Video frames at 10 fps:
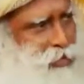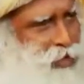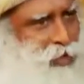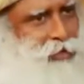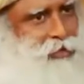much
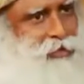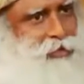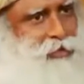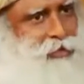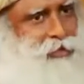there.
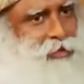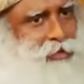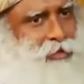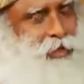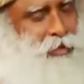
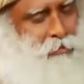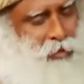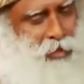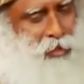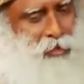In
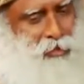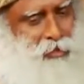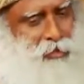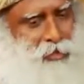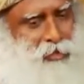many
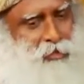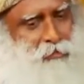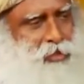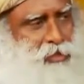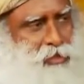countries, it's the
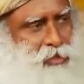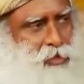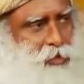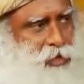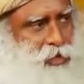
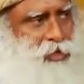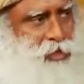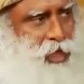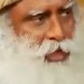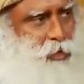businesses which
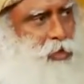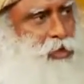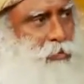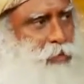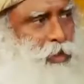decide
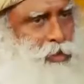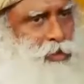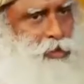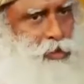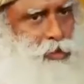what the
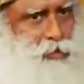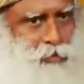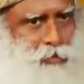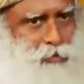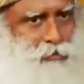politicians should
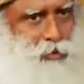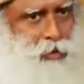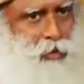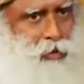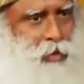do.
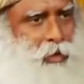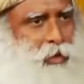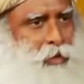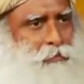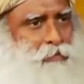
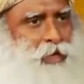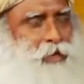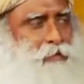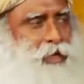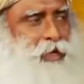We
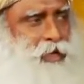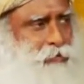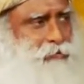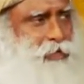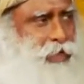have done a
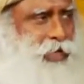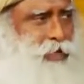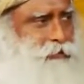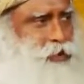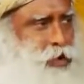different kind of